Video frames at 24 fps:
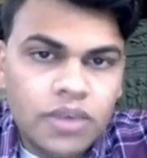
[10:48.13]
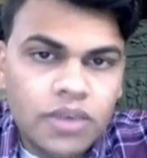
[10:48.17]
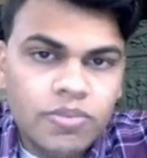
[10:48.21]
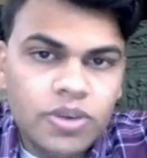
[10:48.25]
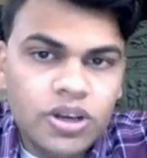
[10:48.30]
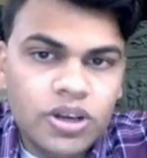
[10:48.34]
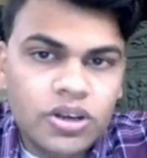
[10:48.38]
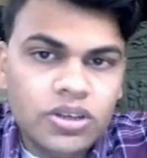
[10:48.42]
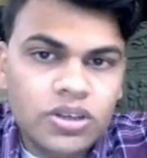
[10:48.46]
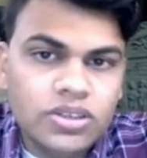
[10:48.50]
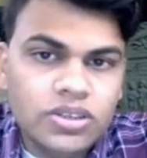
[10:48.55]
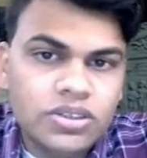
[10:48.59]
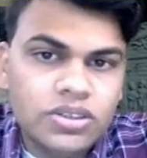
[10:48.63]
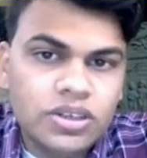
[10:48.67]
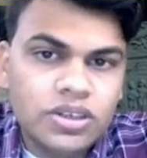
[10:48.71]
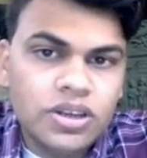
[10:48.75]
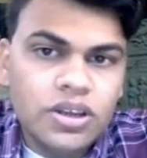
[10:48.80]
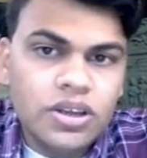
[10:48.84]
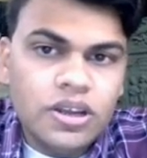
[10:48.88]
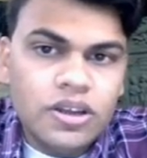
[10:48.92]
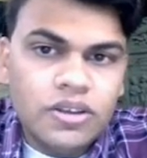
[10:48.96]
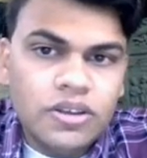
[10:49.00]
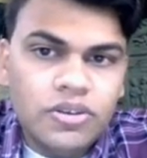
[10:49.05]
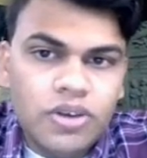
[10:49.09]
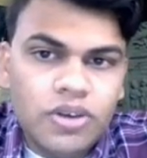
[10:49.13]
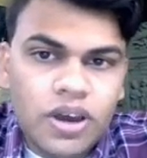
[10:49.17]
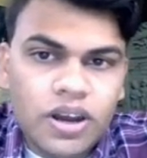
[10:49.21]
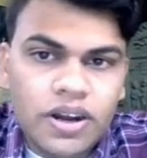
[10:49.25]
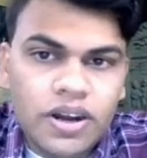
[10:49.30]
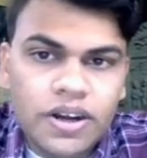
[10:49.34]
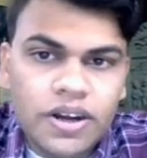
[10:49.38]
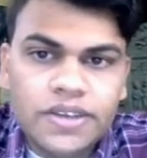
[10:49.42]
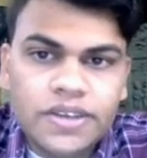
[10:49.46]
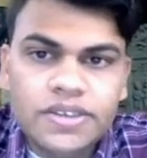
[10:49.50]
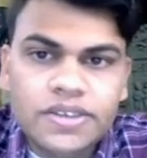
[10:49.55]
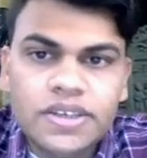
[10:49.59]
because you are
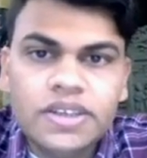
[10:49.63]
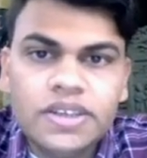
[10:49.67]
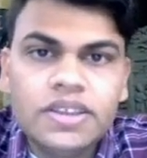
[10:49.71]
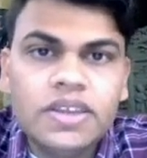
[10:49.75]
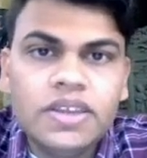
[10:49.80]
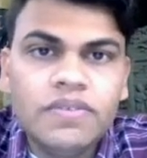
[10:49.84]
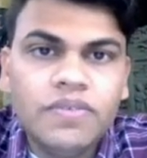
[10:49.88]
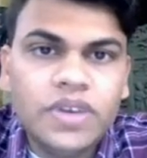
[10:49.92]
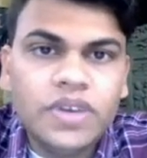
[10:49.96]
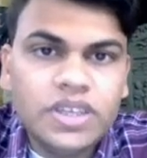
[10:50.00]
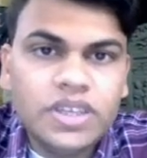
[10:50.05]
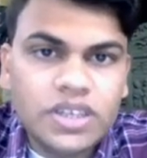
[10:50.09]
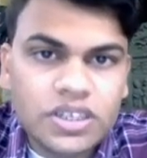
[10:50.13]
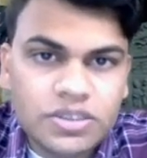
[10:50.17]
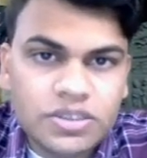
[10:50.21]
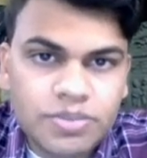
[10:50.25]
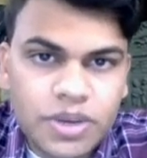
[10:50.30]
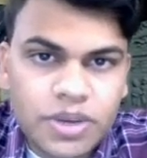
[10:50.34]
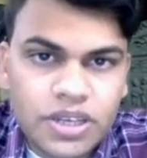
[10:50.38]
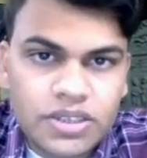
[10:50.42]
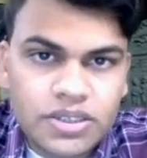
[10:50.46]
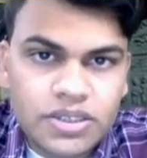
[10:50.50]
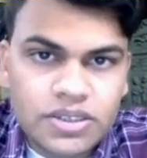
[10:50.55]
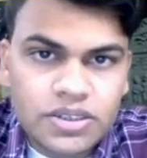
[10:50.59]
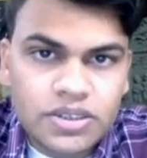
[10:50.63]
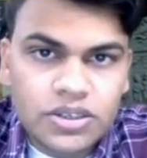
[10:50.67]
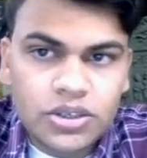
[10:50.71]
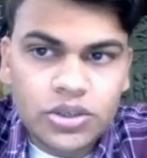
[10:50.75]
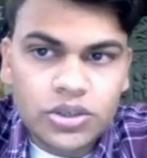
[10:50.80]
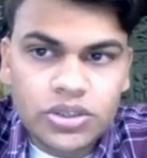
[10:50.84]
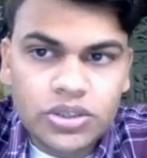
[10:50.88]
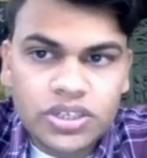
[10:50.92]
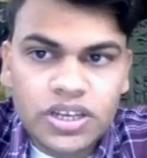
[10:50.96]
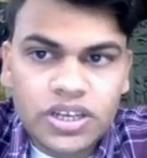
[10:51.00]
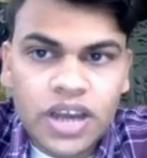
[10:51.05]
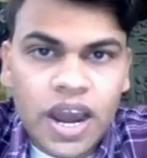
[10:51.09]
reducing the feature space
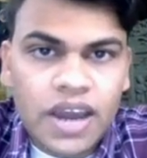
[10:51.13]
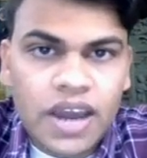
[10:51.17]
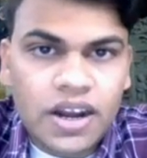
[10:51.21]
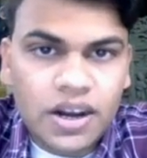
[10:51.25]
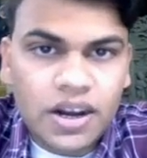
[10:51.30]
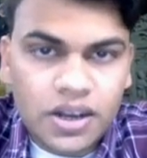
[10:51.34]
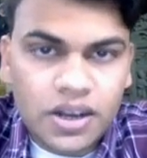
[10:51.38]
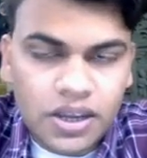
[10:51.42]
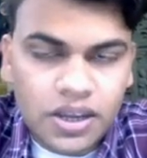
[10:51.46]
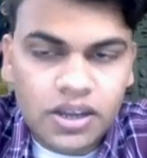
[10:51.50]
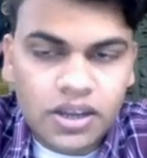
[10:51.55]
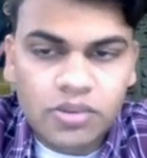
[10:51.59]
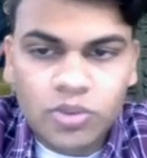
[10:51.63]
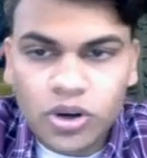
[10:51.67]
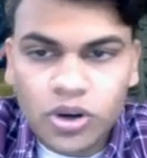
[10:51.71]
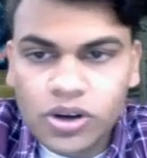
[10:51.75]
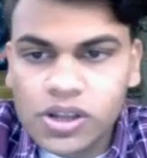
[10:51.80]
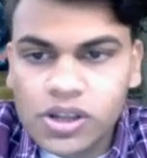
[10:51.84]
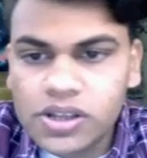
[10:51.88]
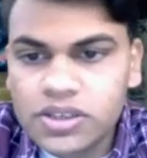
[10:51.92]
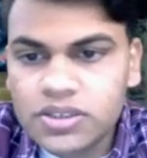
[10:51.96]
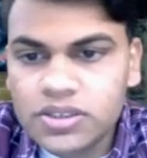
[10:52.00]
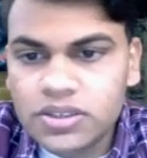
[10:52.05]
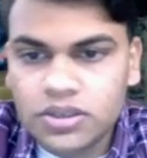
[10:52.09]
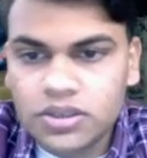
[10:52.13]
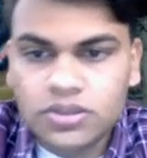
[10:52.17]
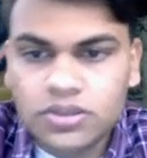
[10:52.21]
using hierarchical models,